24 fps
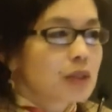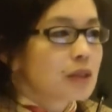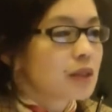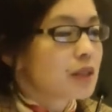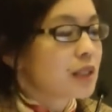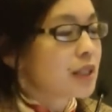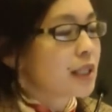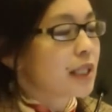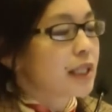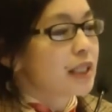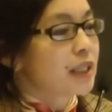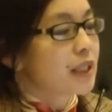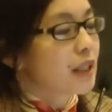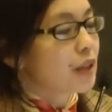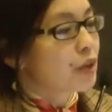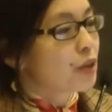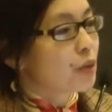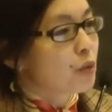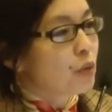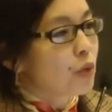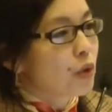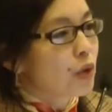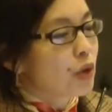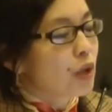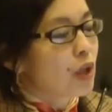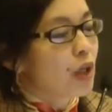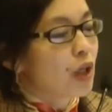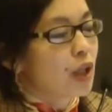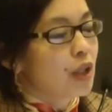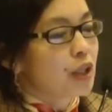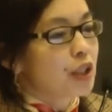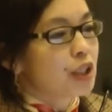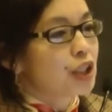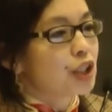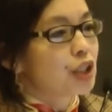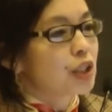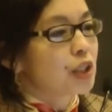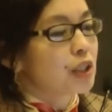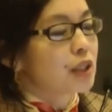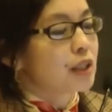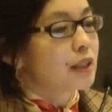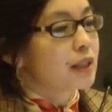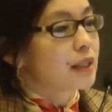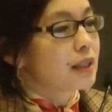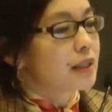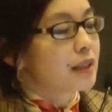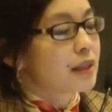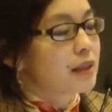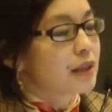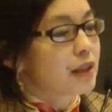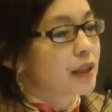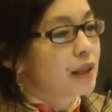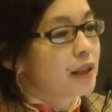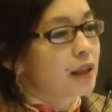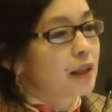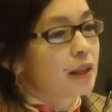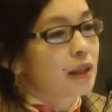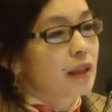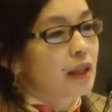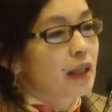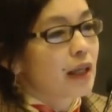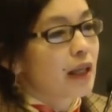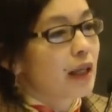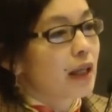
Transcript: studied at the War College in DC,